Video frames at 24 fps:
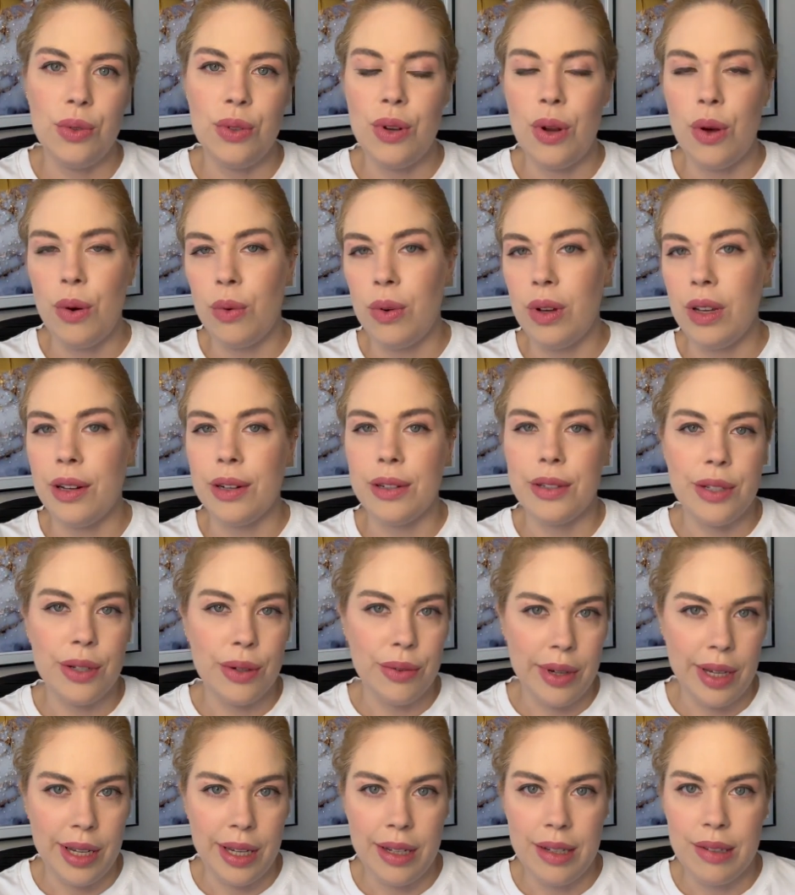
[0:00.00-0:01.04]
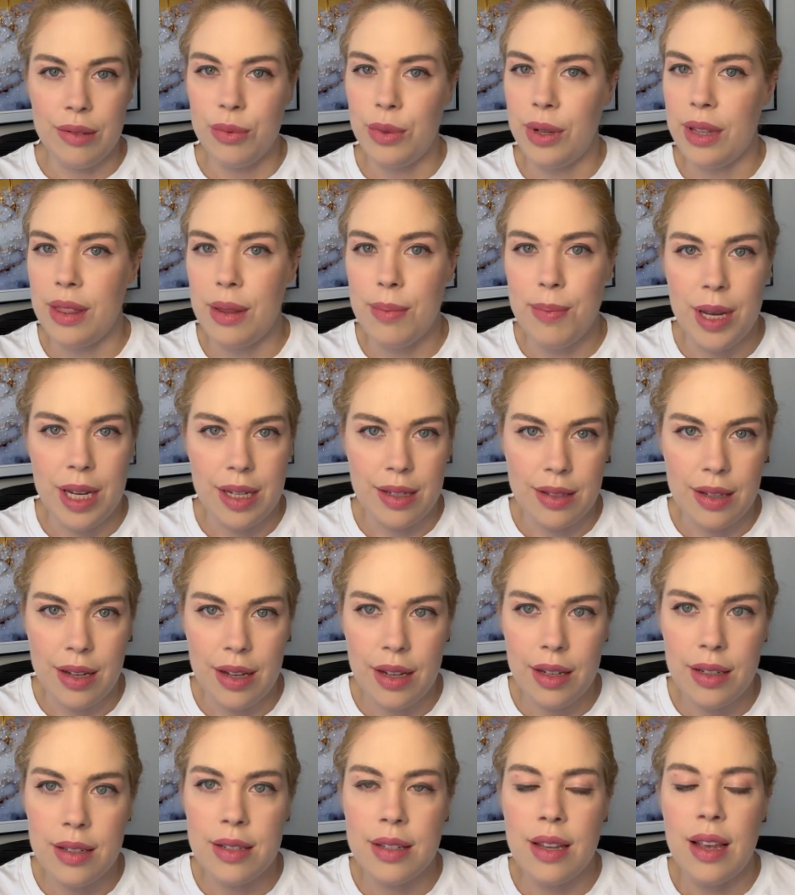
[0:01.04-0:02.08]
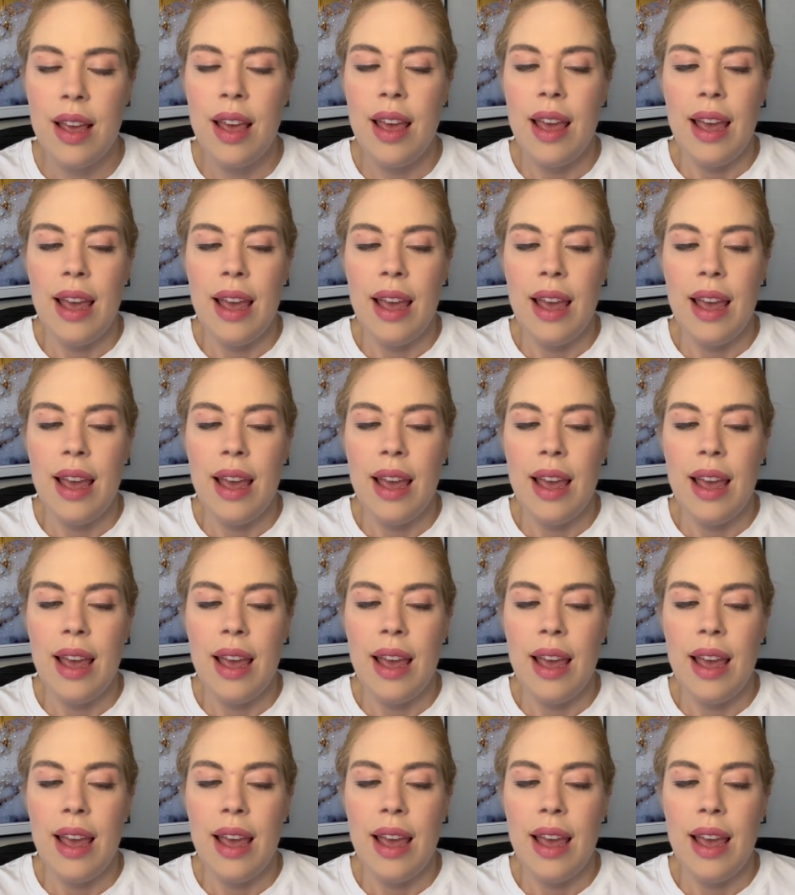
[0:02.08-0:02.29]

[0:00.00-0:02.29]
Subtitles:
know what you're doing with the basics.